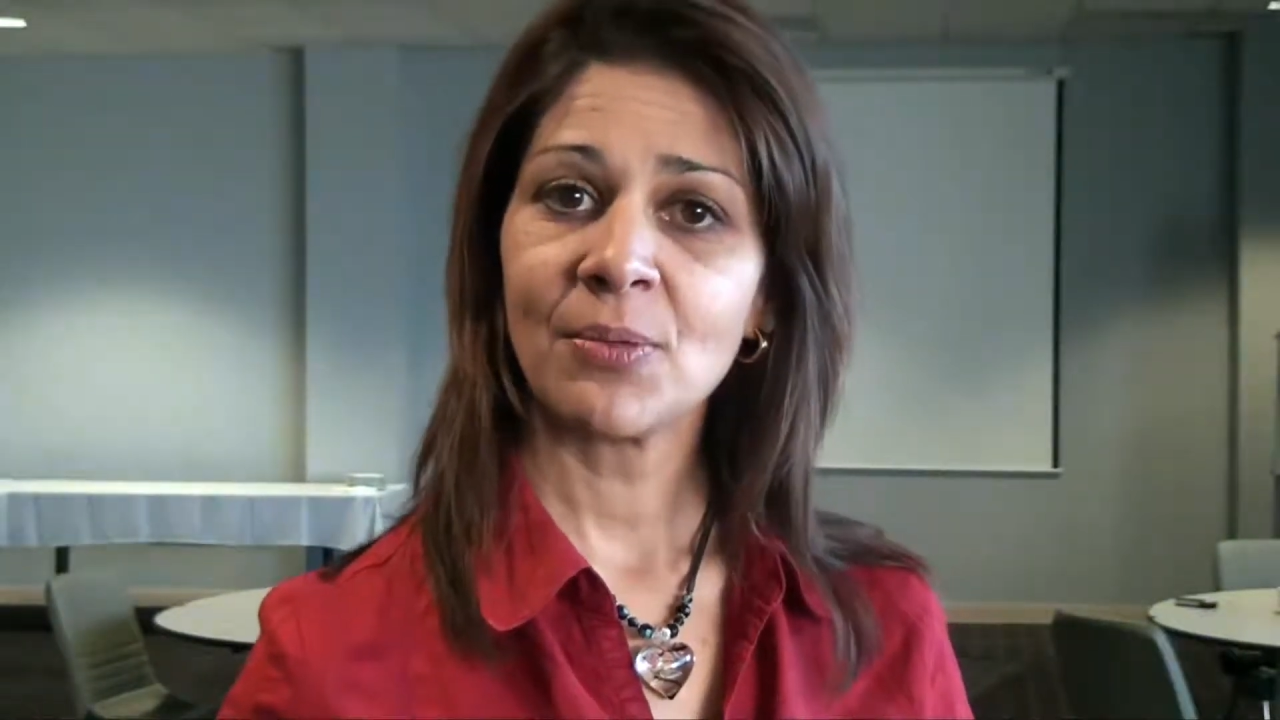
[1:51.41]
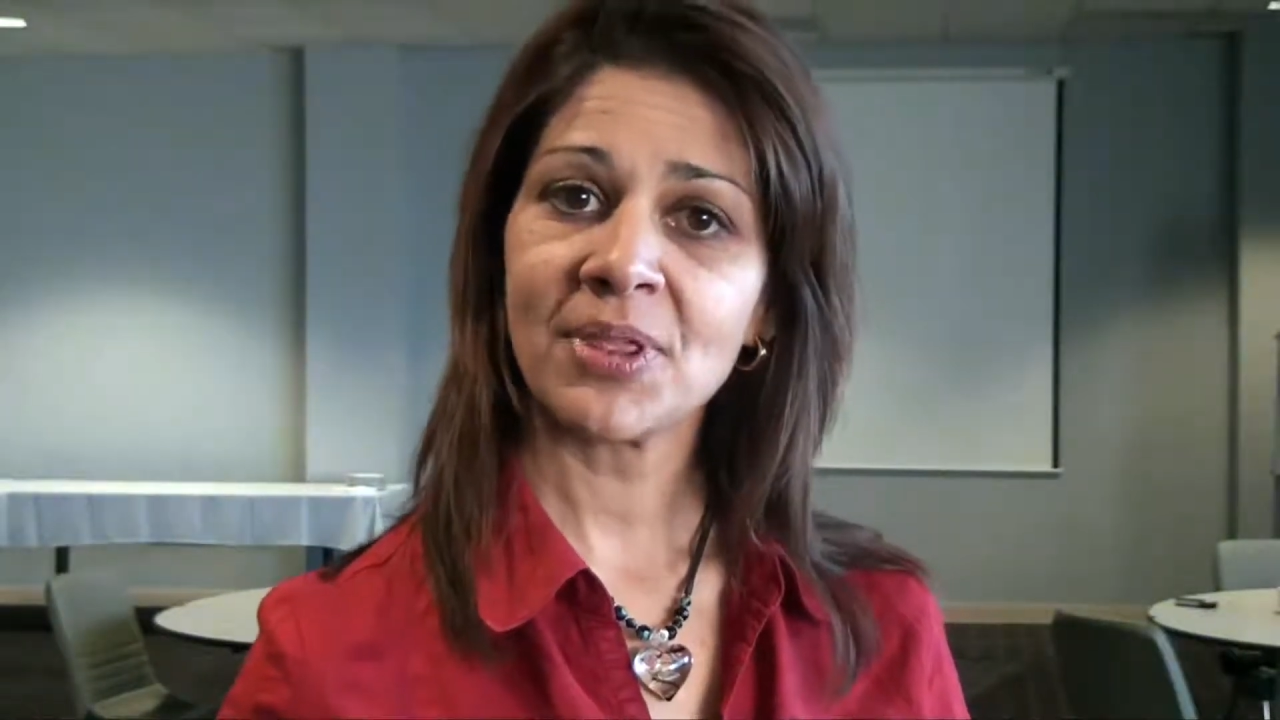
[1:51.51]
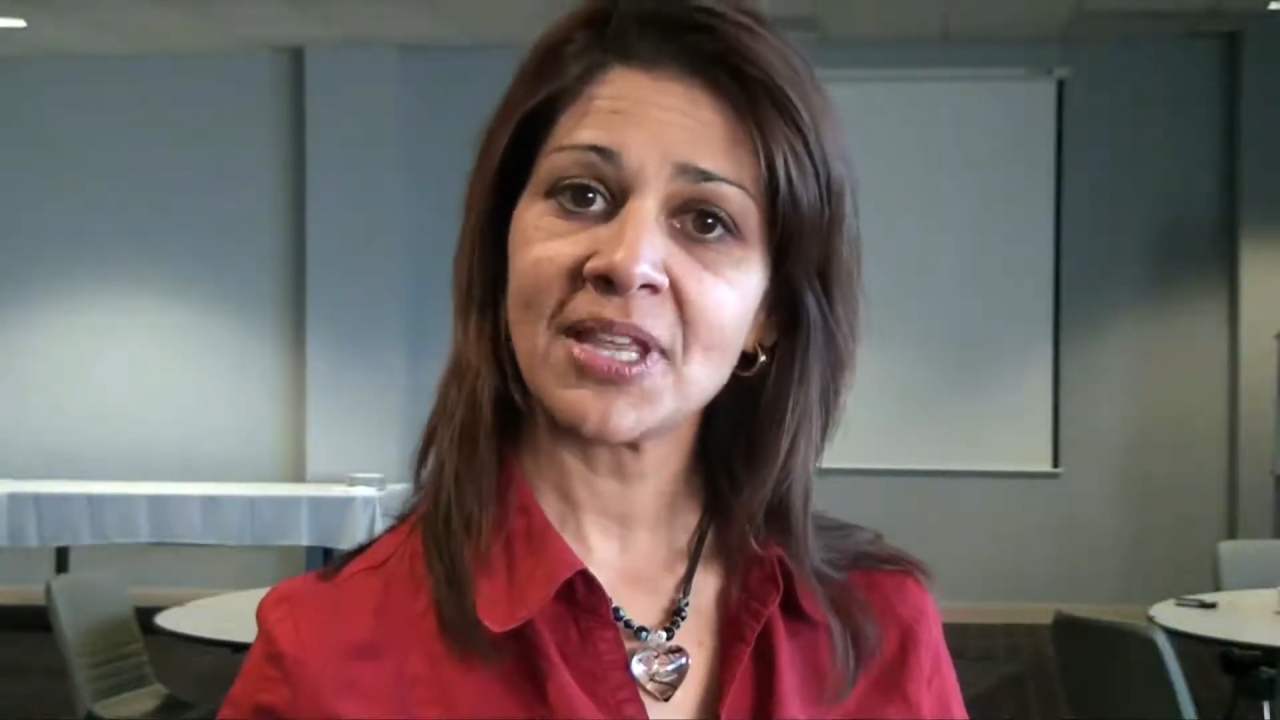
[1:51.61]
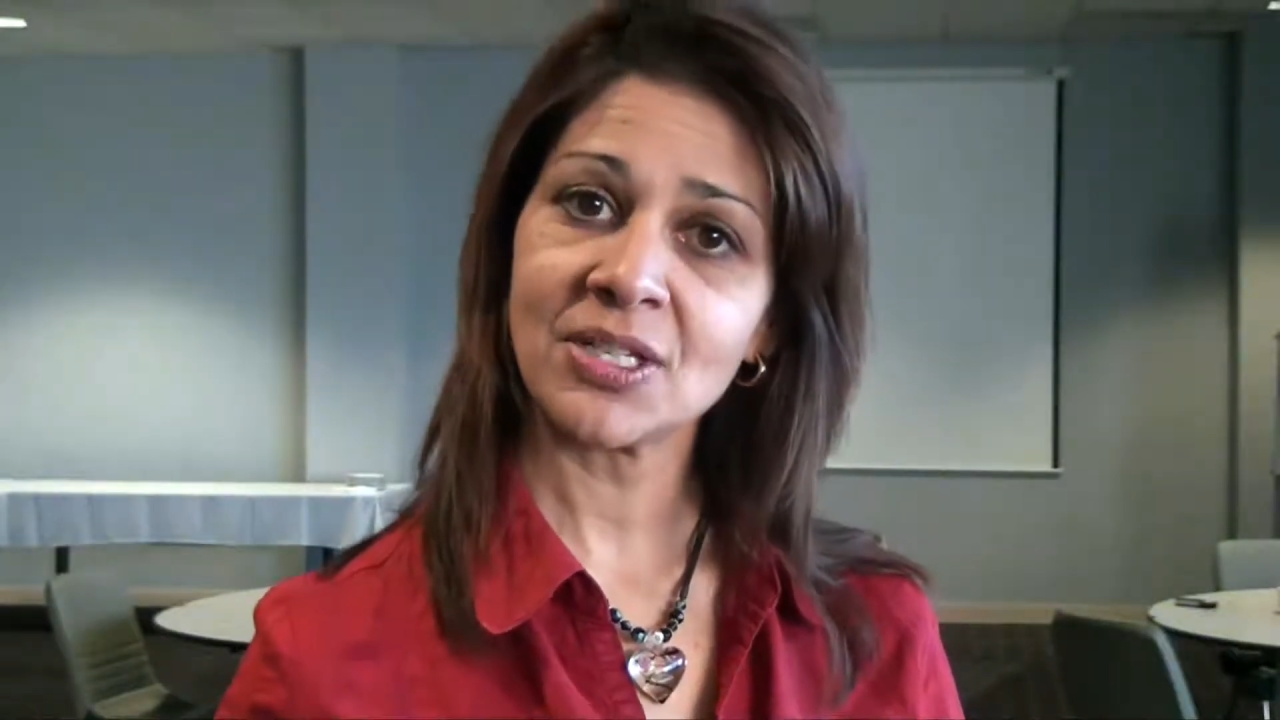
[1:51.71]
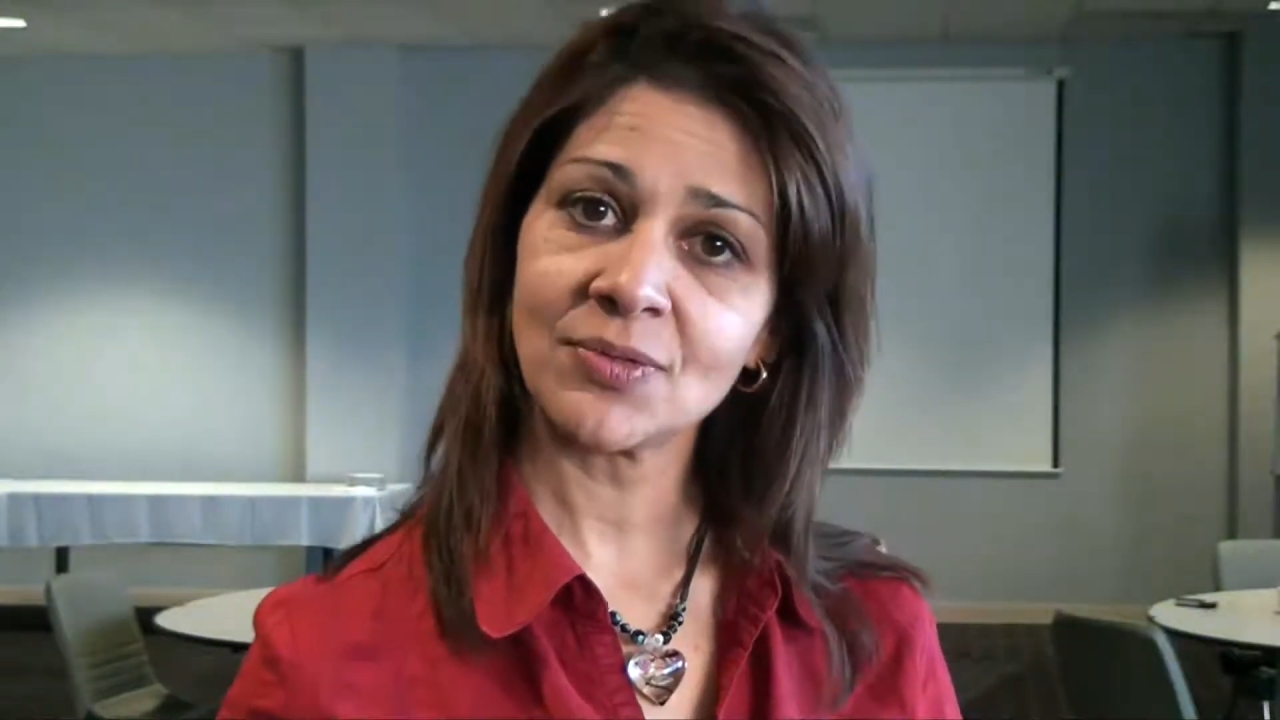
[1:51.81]

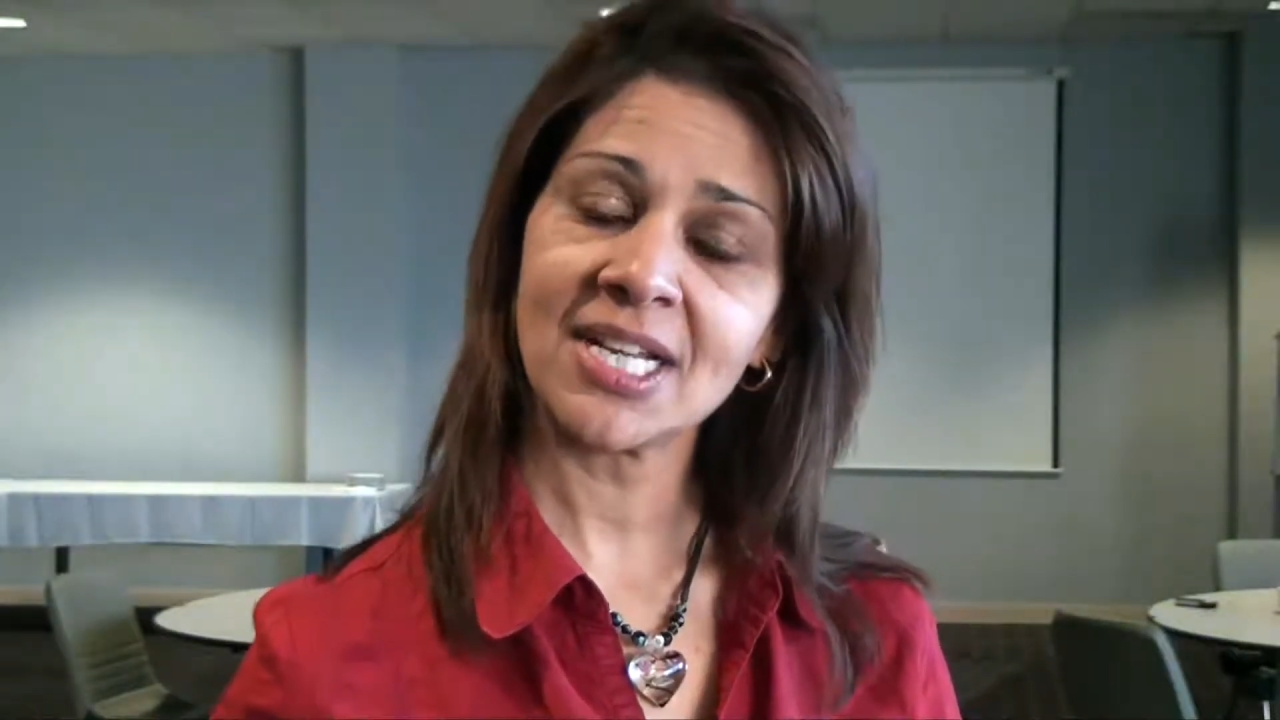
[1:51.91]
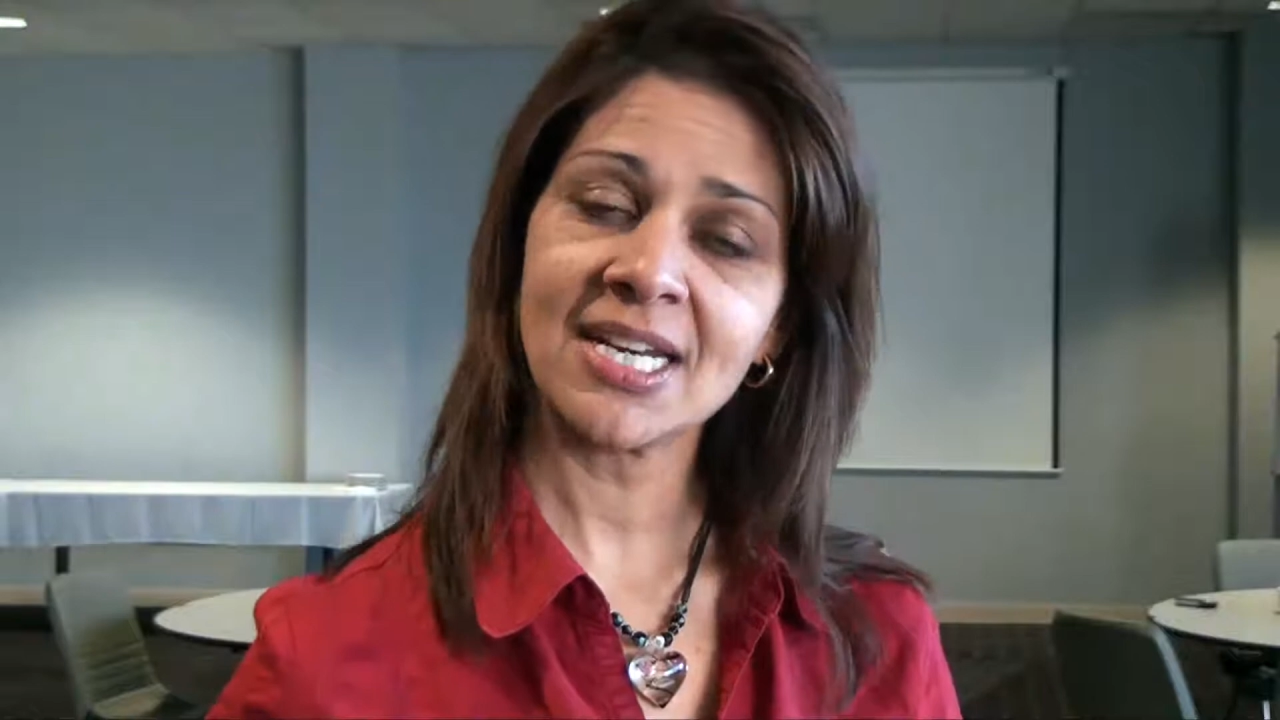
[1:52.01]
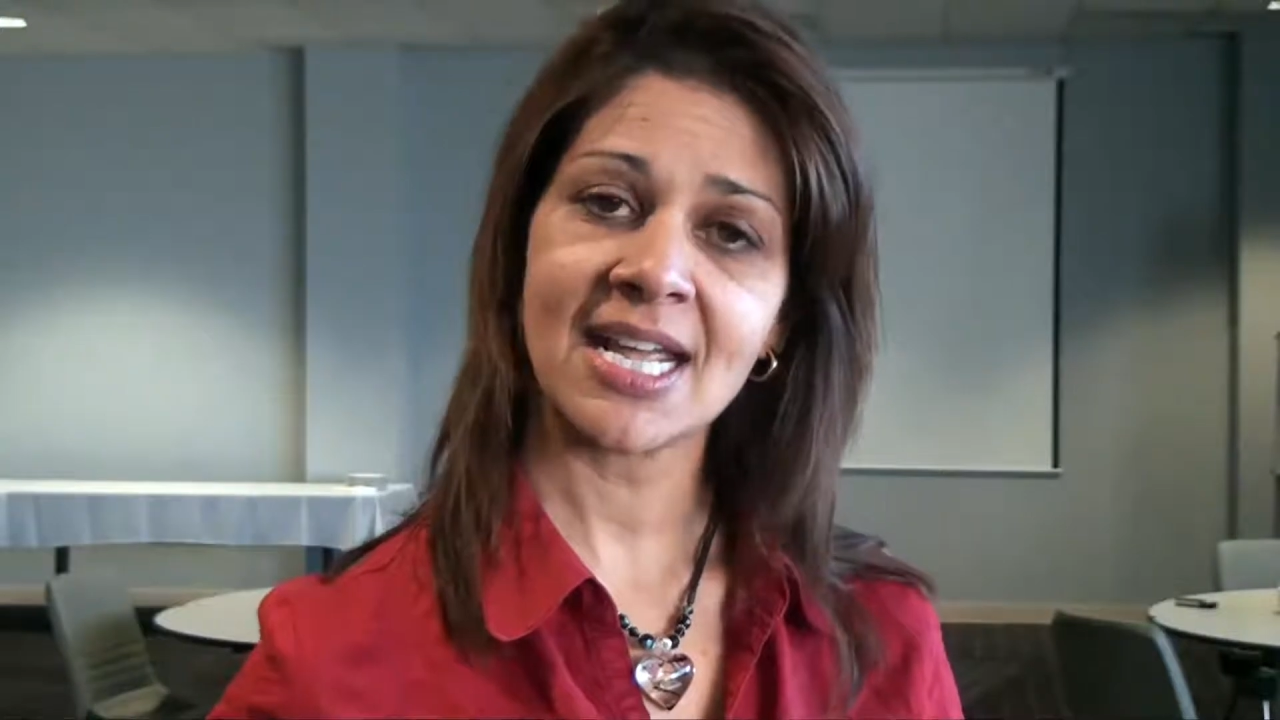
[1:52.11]
with these really